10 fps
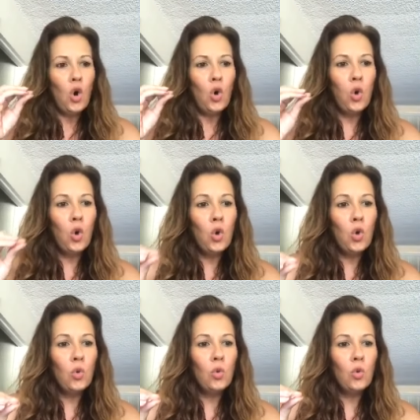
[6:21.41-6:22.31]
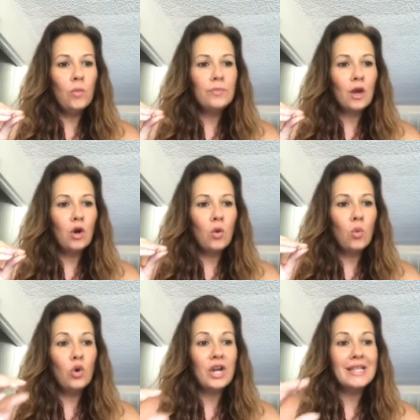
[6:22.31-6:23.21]
Who
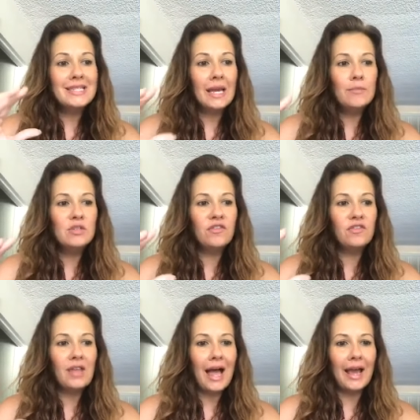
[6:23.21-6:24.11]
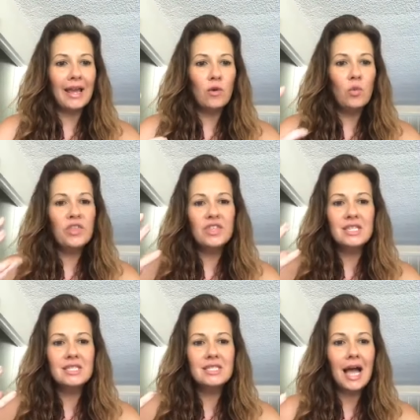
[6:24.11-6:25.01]
would attempt to fly with
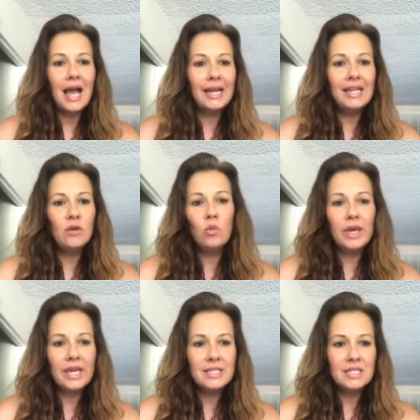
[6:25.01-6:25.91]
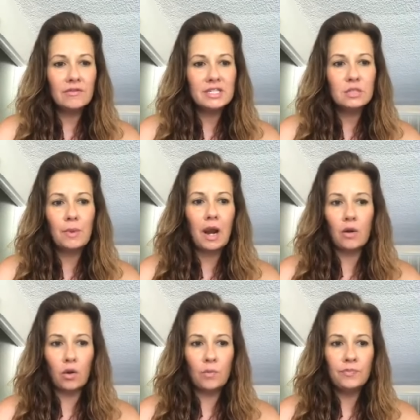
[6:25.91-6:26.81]
his tiny wings of a
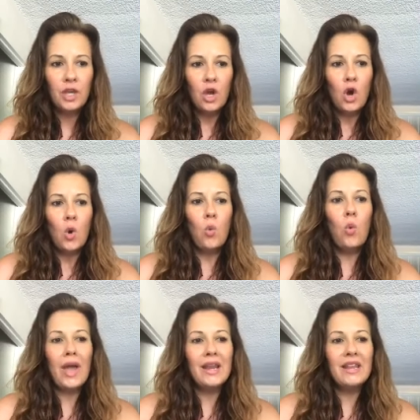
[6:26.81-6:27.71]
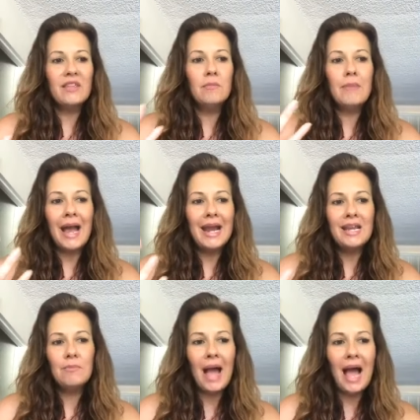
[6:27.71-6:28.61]
sparrow when the
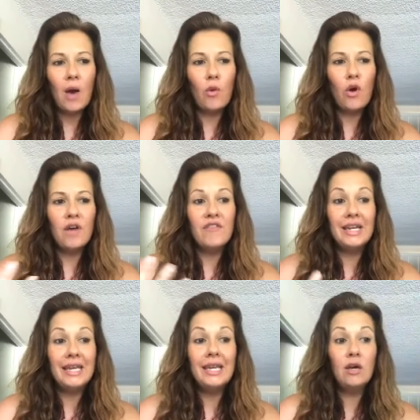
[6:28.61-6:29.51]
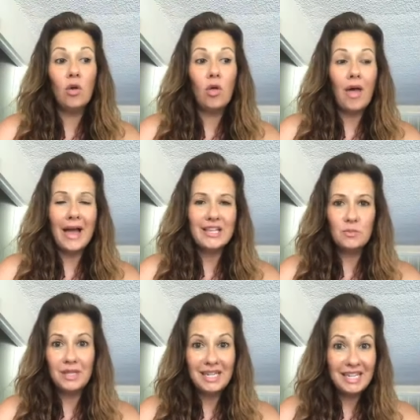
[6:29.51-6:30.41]
mighty power of an eagle has
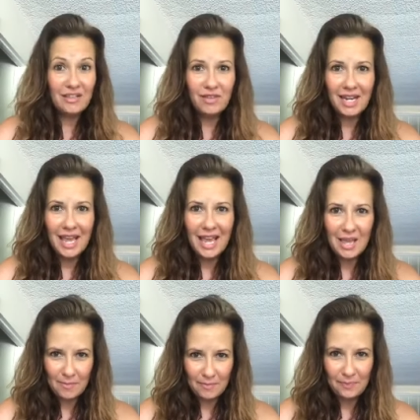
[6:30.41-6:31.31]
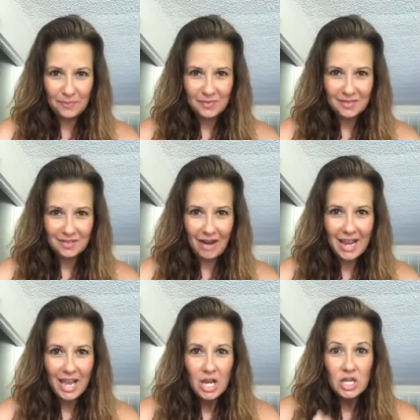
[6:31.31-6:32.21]
been given him?
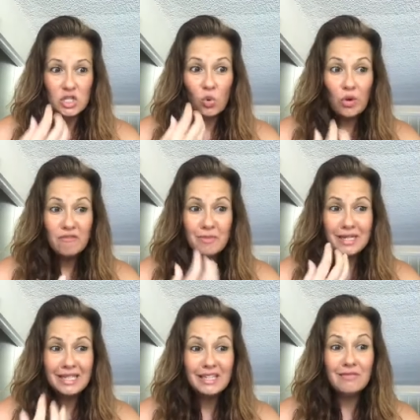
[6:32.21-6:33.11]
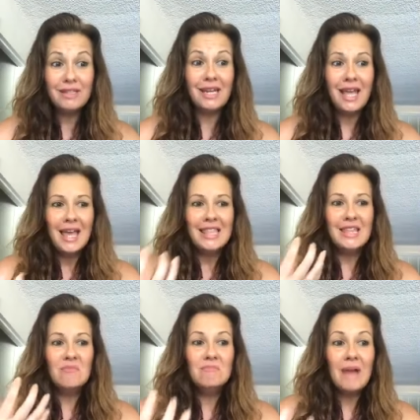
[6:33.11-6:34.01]
Right? So we've been given
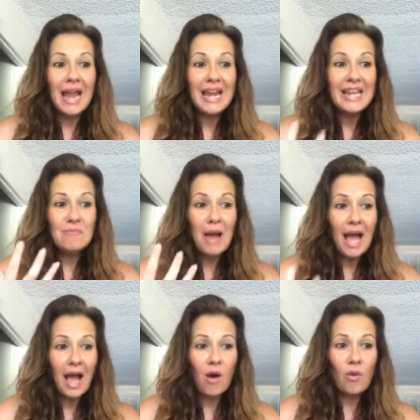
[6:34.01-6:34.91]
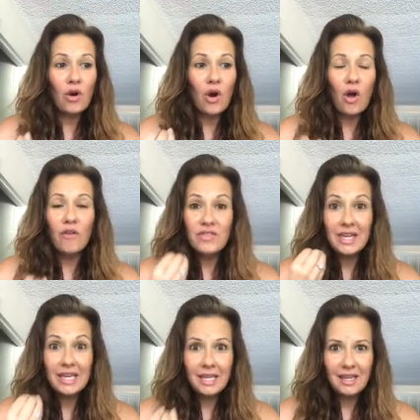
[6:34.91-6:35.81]
the mighty power of
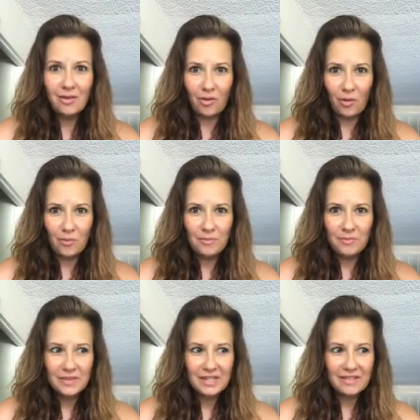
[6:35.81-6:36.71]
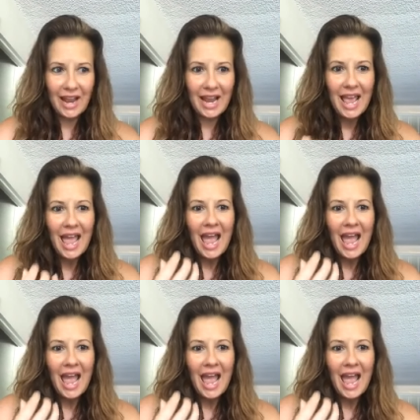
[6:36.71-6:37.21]
the eagle, right?